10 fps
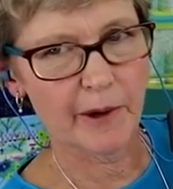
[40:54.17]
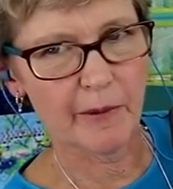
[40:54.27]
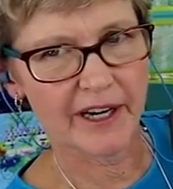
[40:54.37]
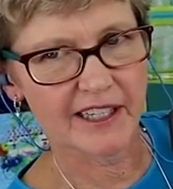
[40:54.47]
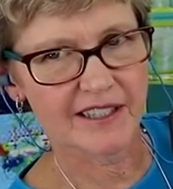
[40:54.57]
we
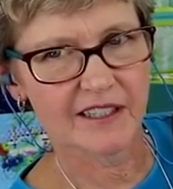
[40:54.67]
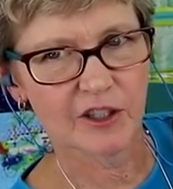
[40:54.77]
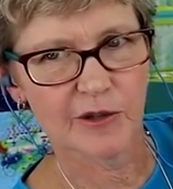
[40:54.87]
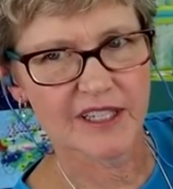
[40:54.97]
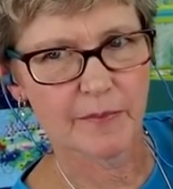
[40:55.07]
wanted to
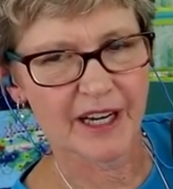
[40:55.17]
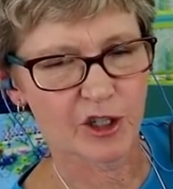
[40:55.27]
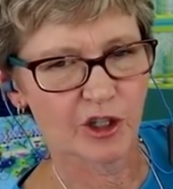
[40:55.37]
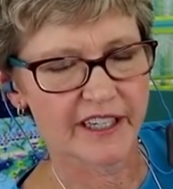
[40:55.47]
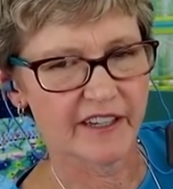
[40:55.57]
do a
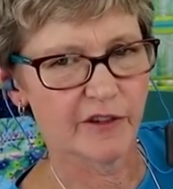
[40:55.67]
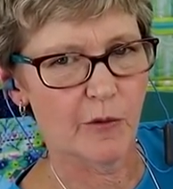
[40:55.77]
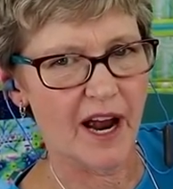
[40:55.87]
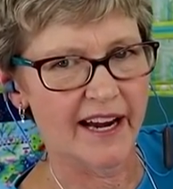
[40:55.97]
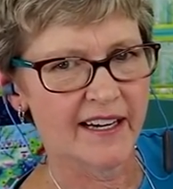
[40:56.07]
special
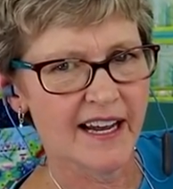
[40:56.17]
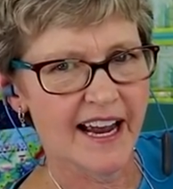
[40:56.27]
giveaway